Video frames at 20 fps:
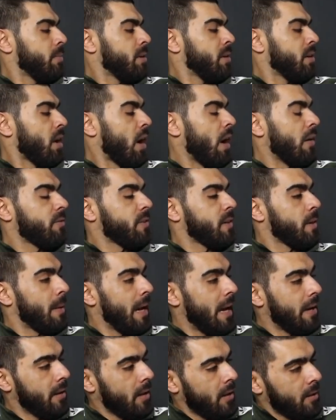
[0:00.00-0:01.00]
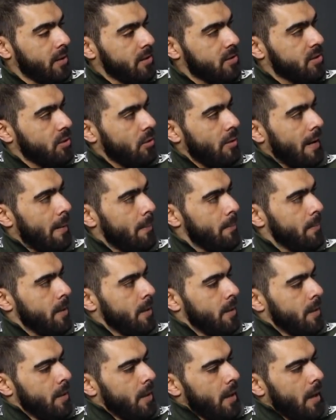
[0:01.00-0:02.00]
been laughing about it on Instagram.
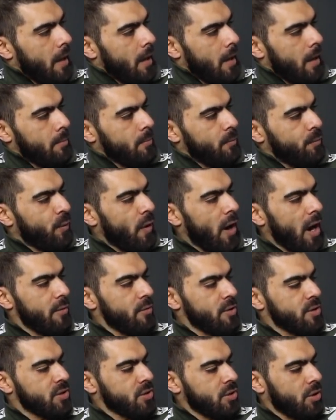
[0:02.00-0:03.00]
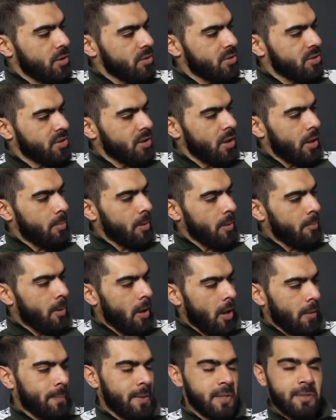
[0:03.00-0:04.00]
Virus could scupper
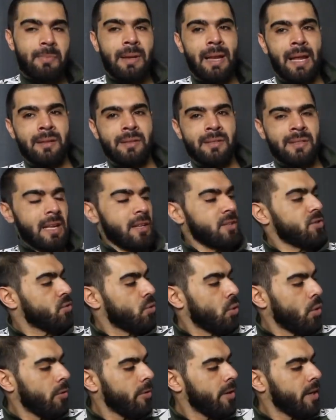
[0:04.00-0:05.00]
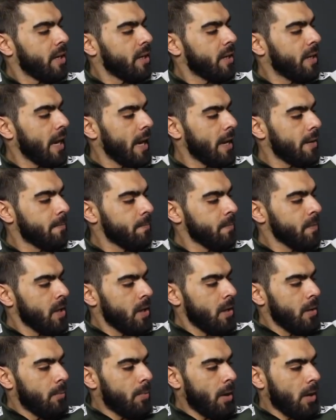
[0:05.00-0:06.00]
Pogba's plans, that story again.
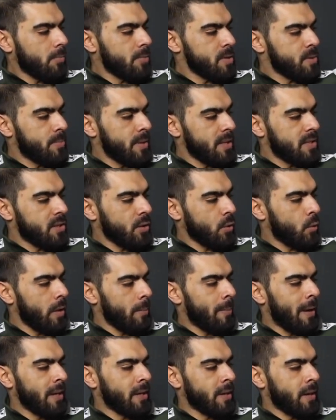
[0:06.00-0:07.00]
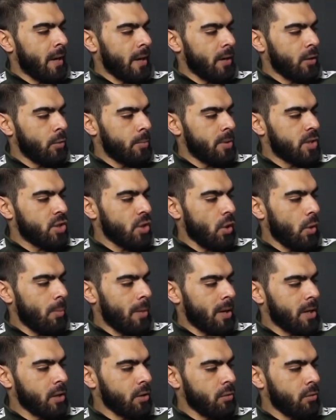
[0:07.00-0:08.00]
Pogba's bid to quit Man United could be choked
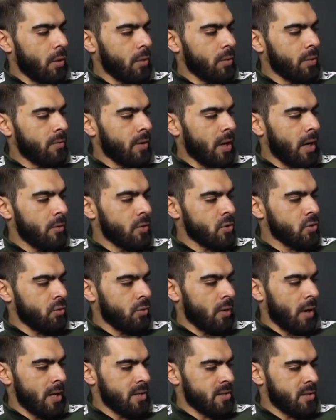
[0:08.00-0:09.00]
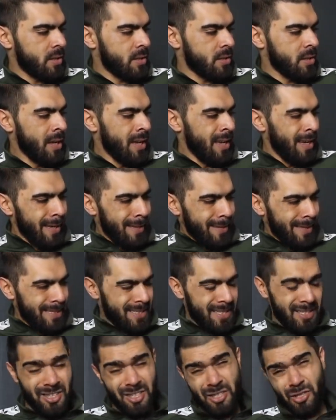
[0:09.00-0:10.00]
by the coronavirus crisis.
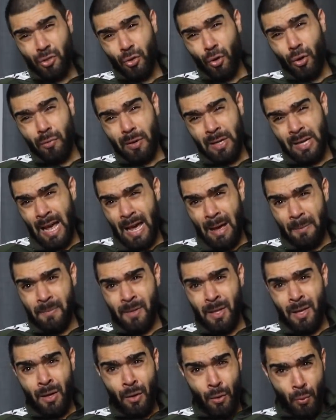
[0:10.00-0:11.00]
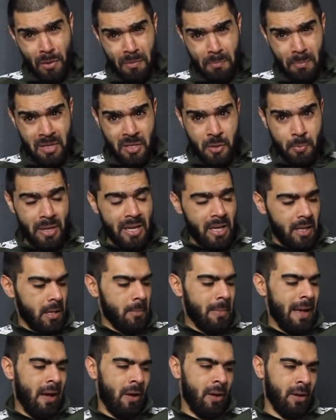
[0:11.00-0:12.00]
This is a story that we've been speaking
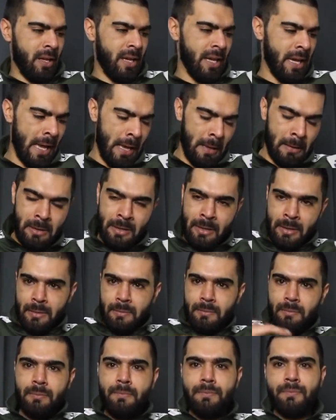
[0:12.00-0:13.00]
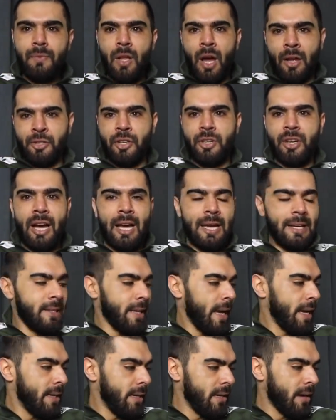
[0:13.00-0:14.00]
about on here, on United
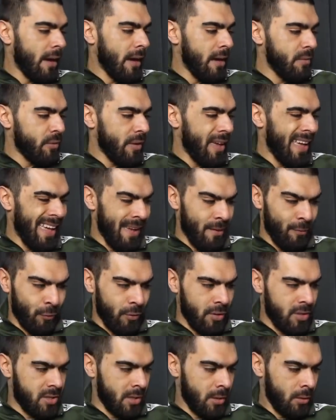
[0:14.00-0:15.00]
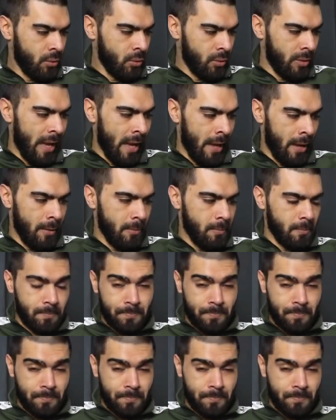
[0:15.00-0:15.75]
Daily Live, every single day.